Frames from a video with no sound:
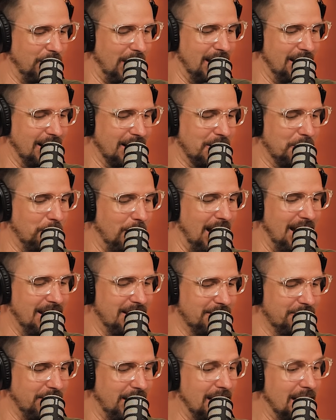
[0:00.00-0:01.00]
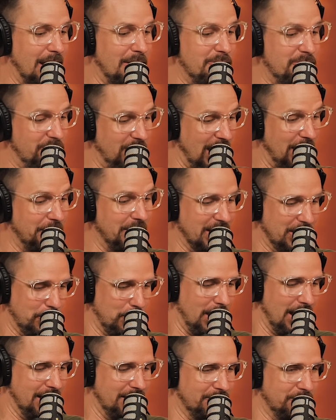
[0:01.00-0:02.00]
in a very
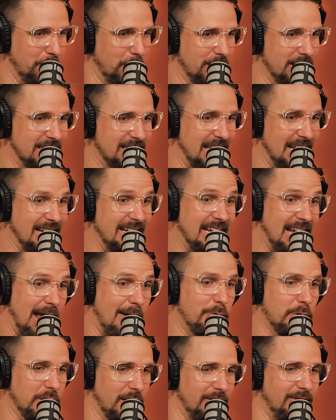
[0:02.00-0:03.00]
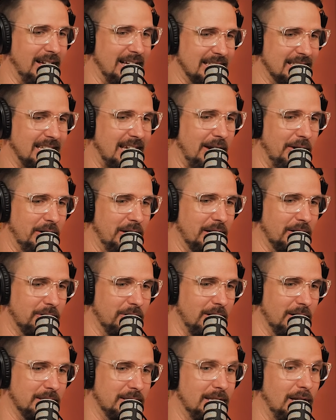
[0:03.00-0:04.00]
quiet voice that nevertheless carried
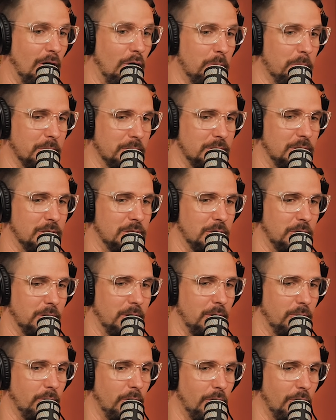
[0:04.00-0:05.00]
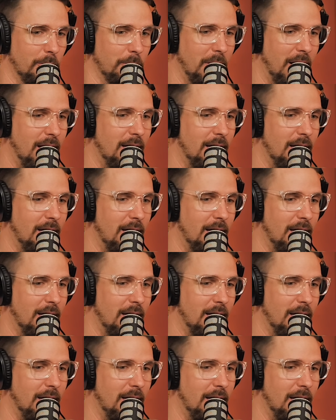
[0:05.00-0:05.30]
across the almost deserted room.